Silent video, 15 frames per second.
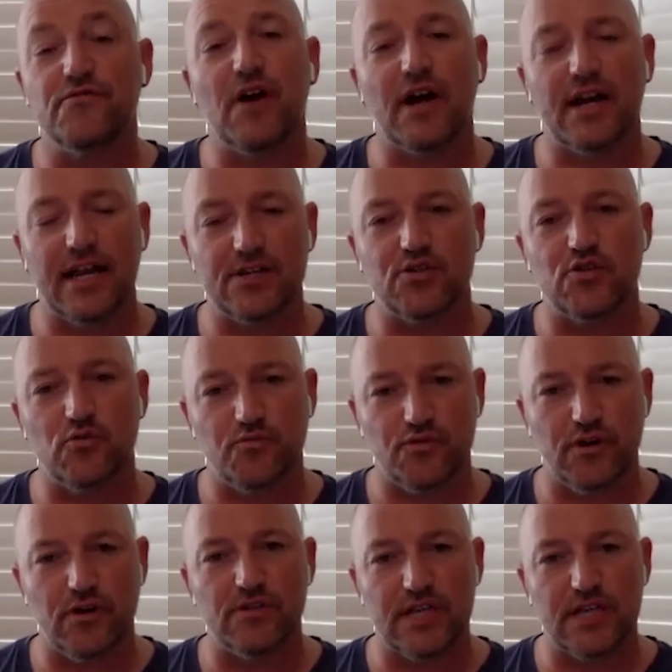financial
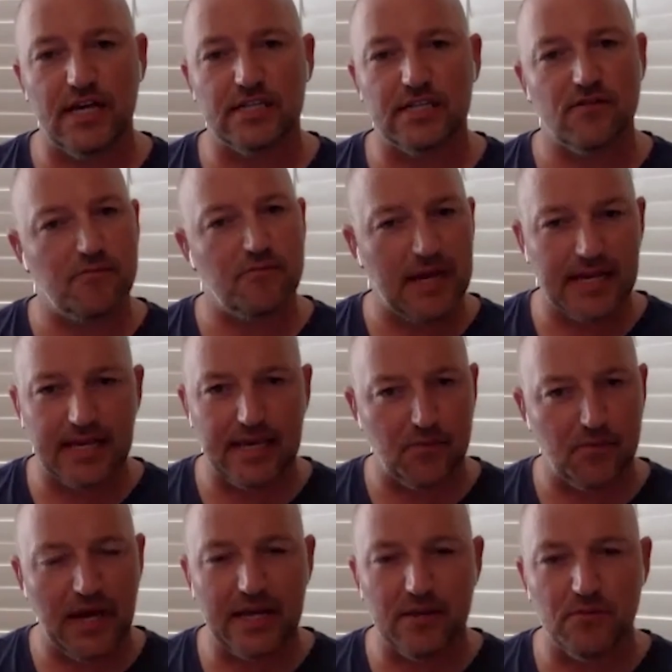process of
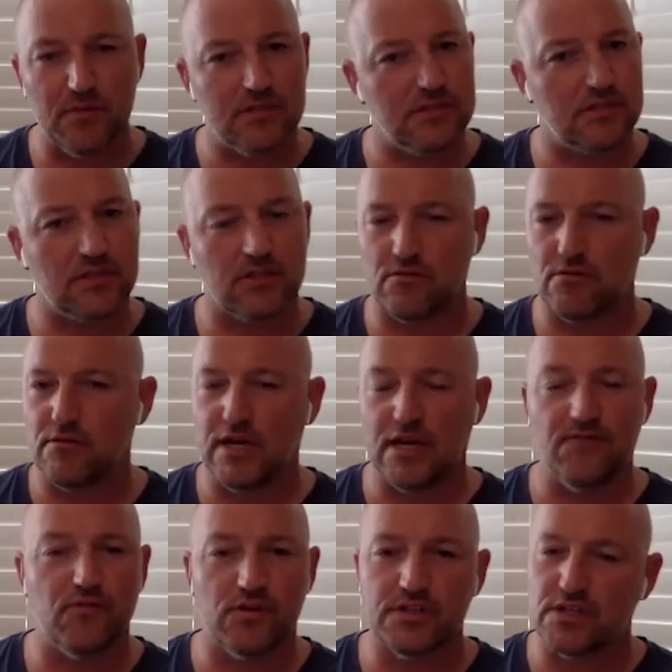making payments through
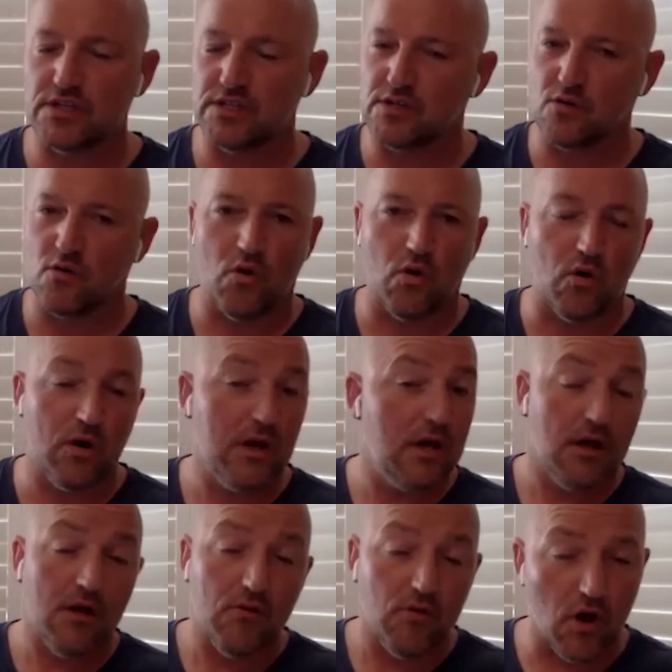invoices or
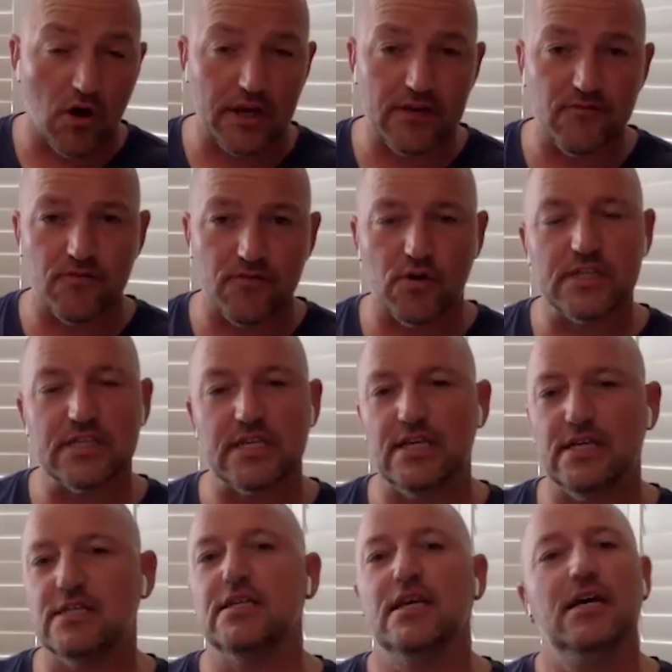
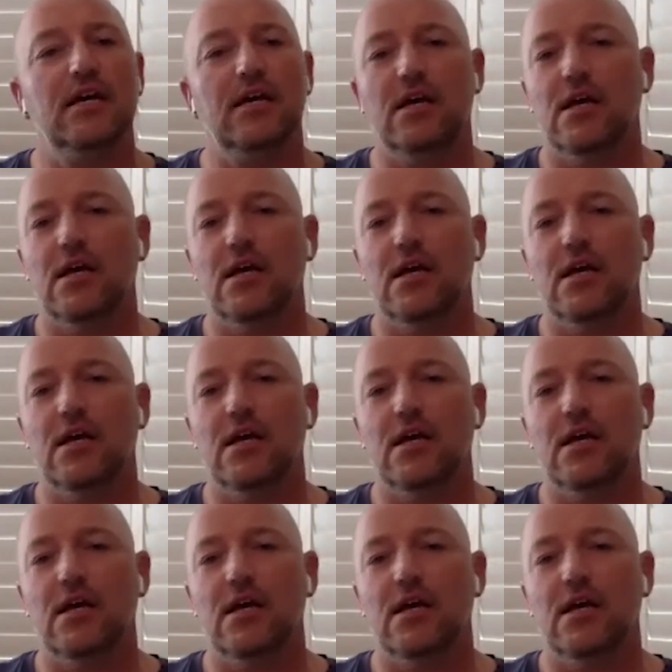non-invoices.